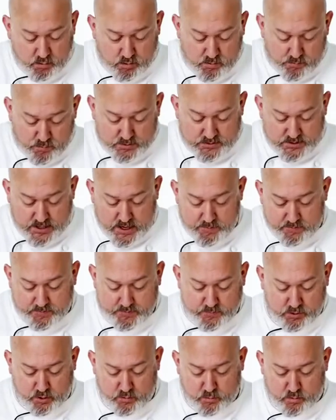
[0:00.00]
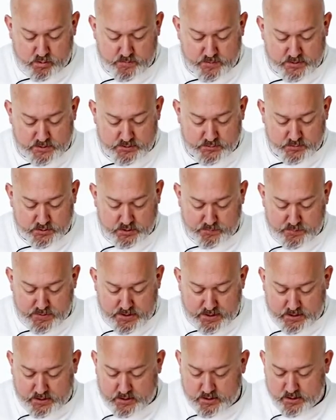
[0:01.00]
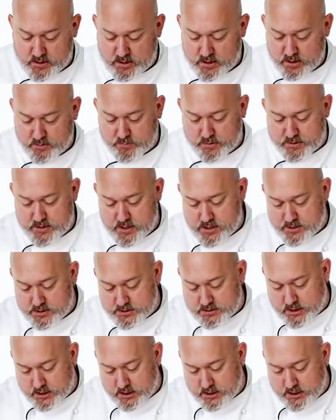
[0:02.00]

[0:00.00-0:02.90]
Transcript: it one more time if the little watermelon is really big, but then you just